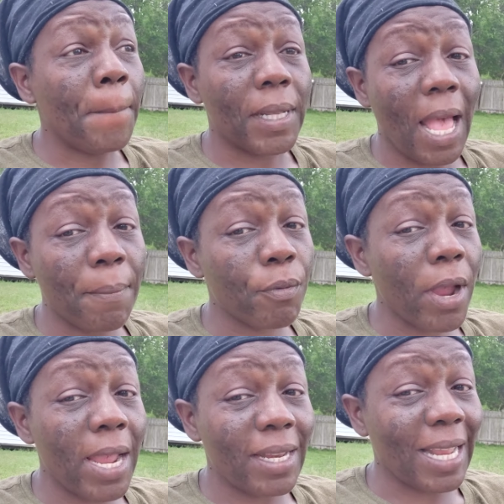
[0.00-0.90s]
But I
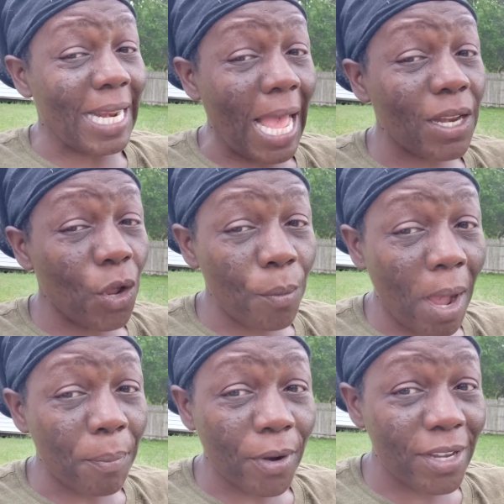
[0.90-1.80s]
prayed, and I know
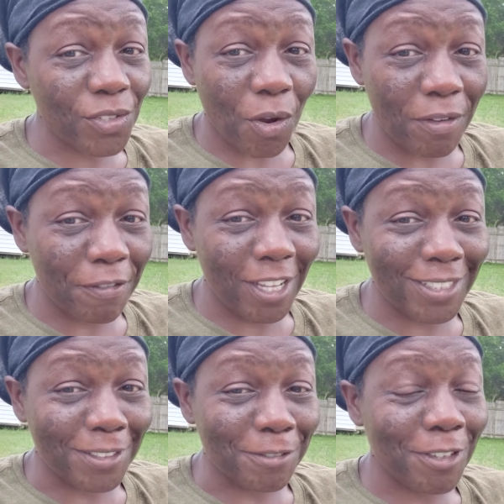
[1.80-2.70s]
my prayers are
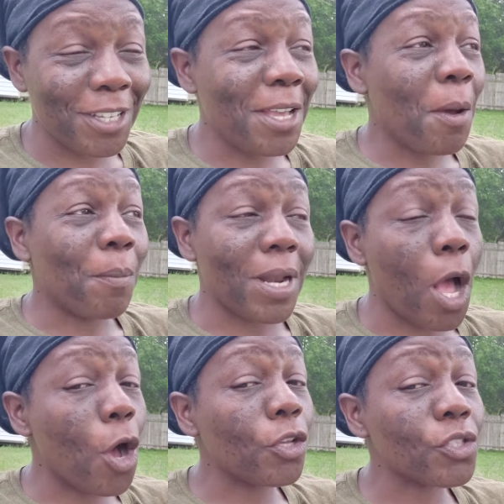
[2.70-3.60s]
effective. But
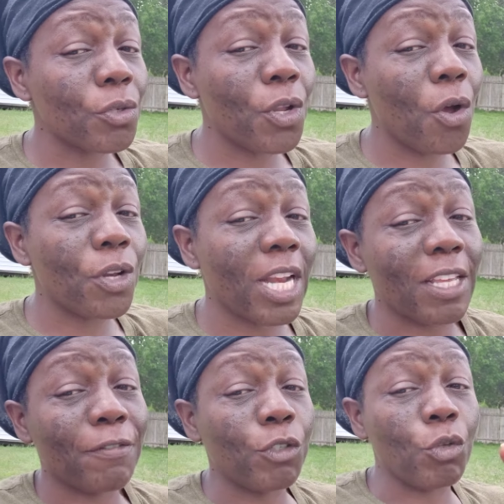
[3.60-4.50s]
I also know that
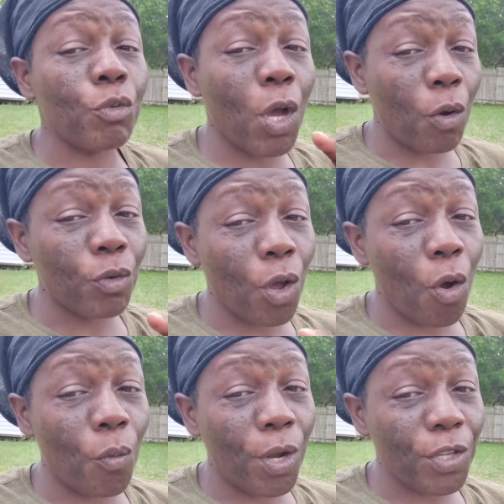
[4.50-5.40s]
if you don't
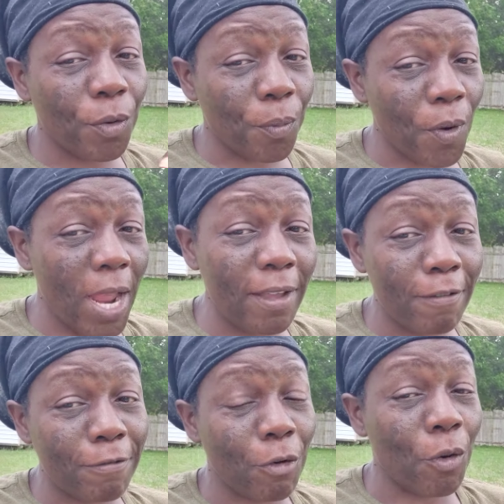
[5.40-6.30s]
know what you're
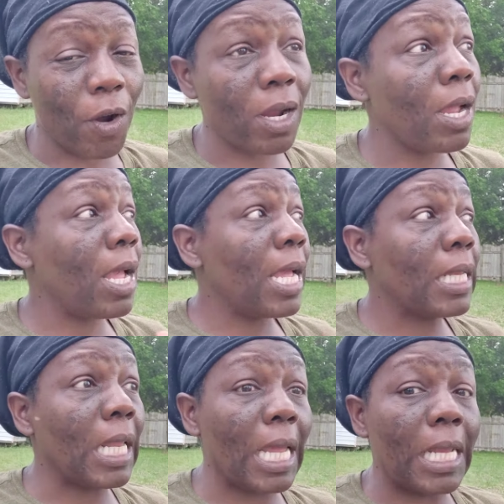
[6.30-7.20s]
praying for,
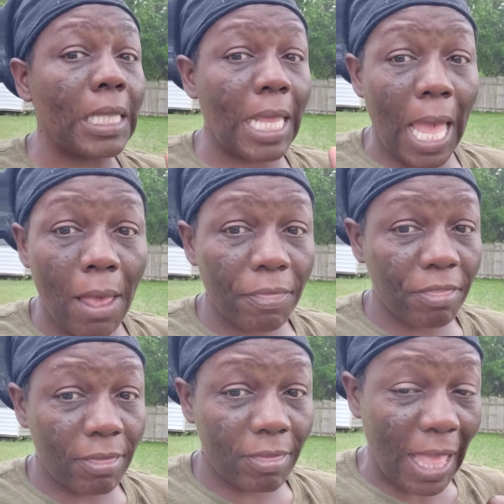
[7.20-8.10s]
then that
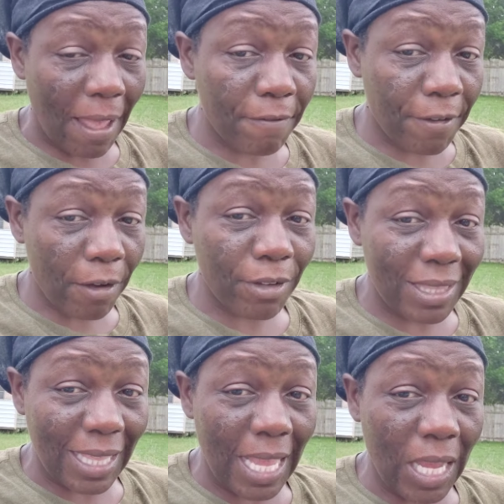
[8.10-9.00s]
that very
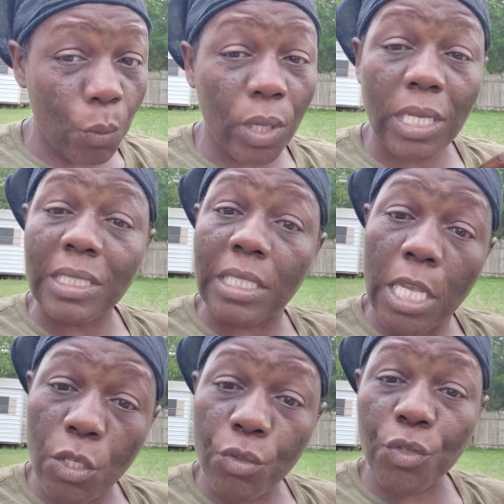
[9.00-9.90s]
thing will
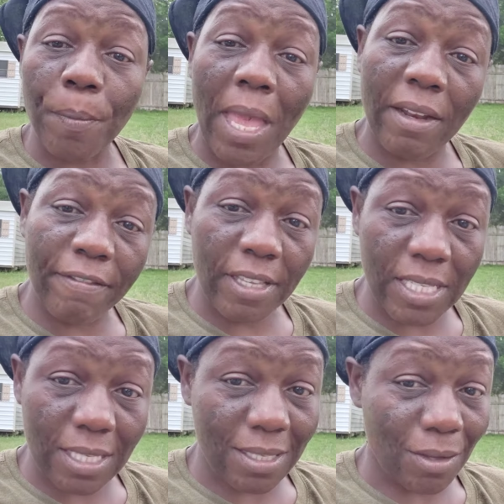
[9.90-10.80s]
continue to
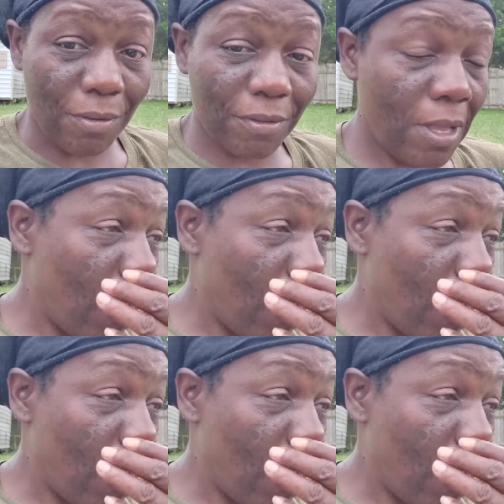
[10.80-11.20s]
manifest itself.